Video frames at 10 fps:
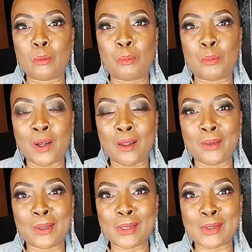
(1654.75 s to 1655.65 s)

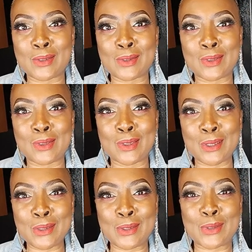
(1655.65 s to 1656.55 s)
but this
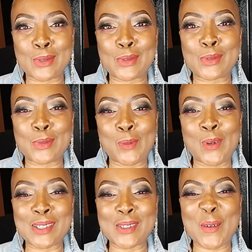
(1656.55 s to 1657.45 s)
this
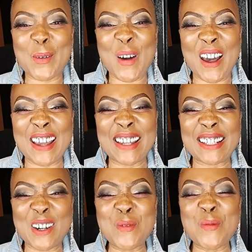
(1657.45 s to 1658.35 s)
was quite
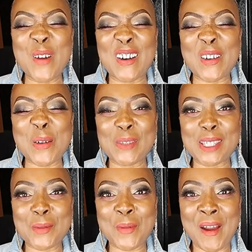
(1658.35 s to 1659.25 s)
a welcome
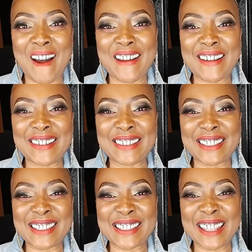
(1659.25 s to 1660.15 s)

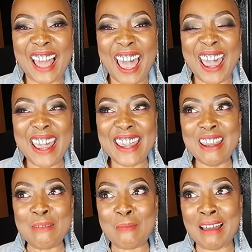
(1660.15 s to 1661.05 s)
surprise
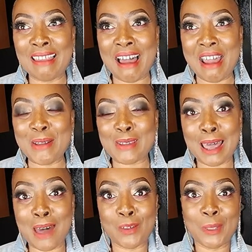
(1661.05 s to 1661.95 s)
in my life to
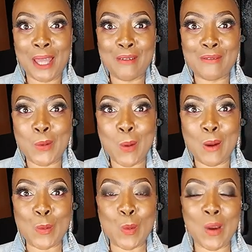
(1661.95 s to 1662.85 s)
have a
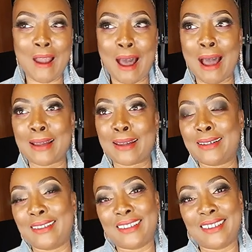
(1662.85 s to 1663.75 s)
platform where I
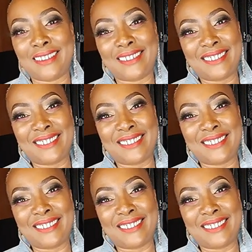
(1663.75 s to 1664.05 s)
could